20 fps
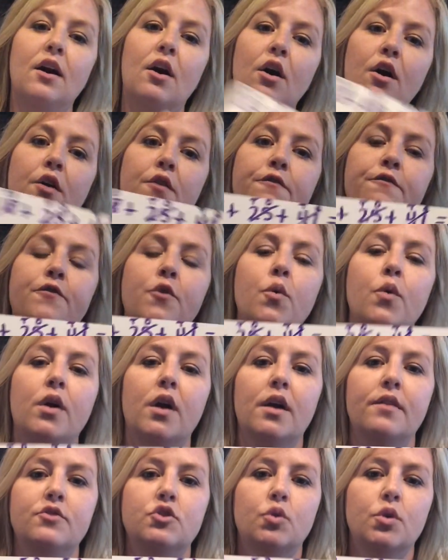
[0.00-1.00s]
all 4
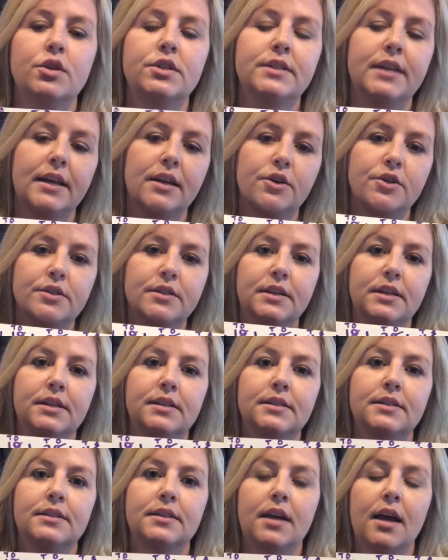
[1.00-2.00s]
of George
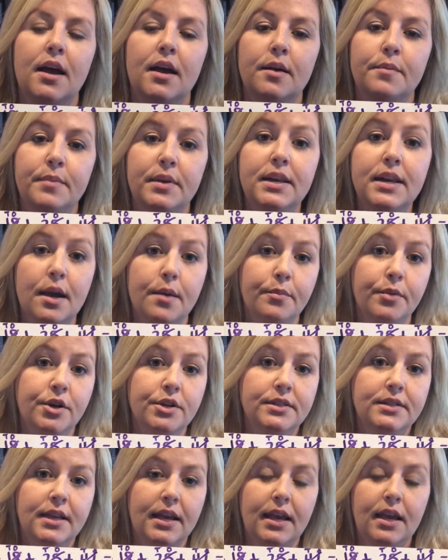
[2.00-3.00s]
Sanderson's
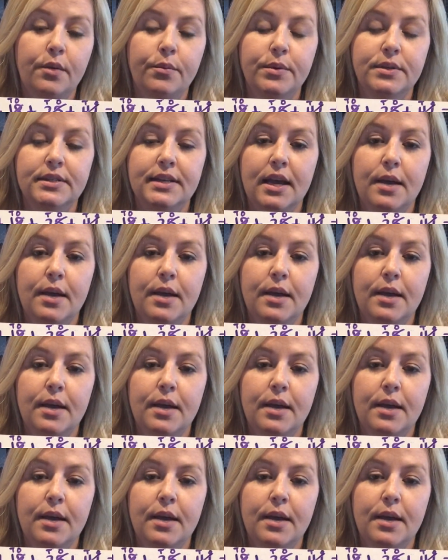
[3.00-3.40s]
numbers that he was